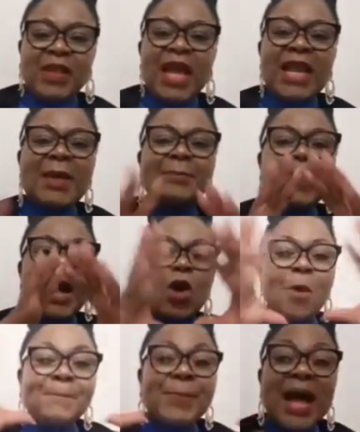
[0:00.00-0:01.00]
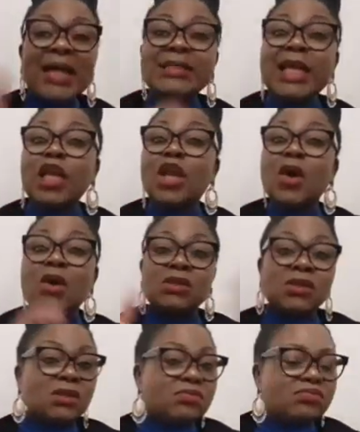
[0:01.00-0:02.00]
And I compiled a
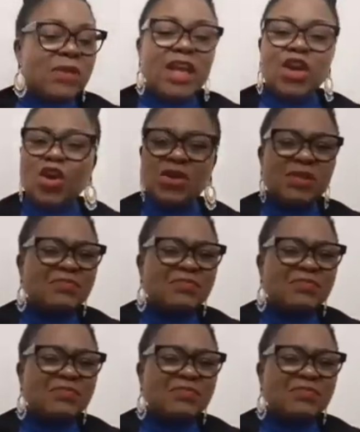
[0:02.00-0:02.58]
lot,